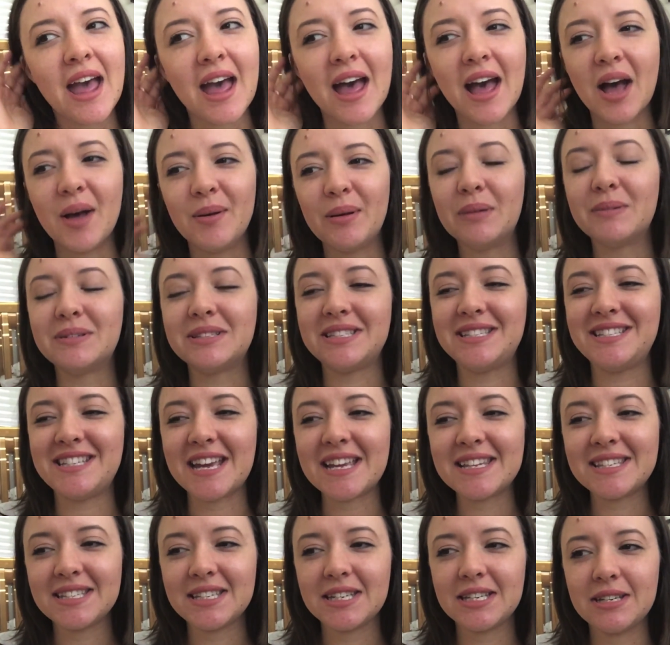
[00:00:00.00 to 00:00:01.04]
It was
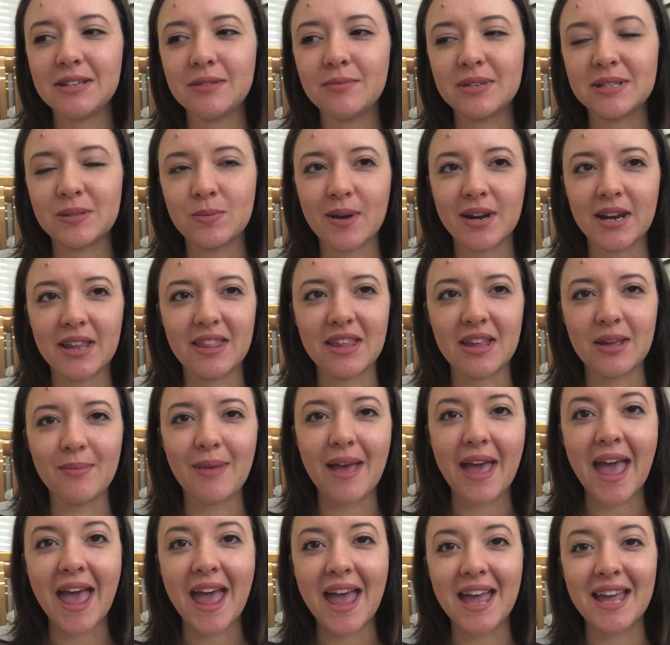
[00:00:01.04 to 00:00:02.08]
Jessie was one of them,
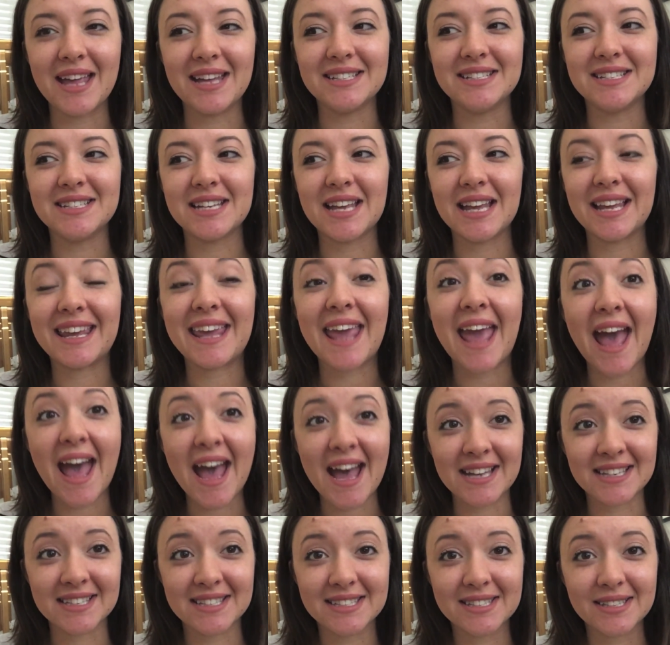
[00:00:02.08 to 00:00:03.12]
and
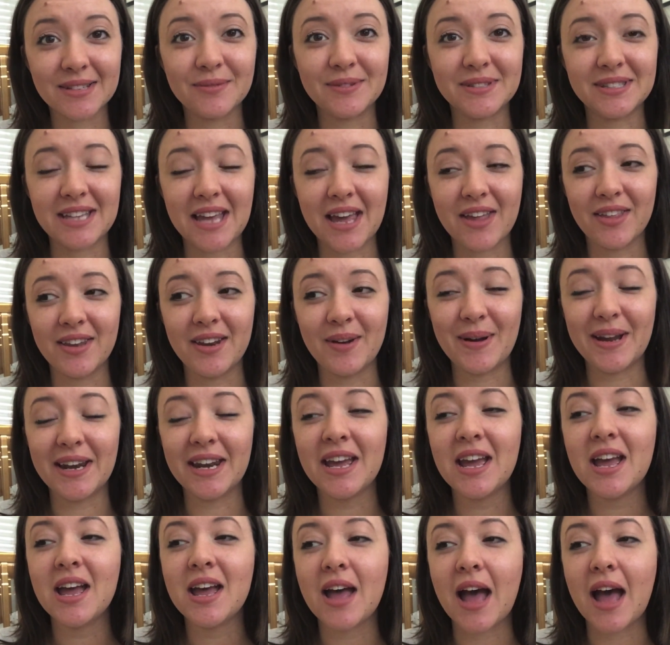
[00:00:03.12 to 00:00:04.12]
Cass was the other one.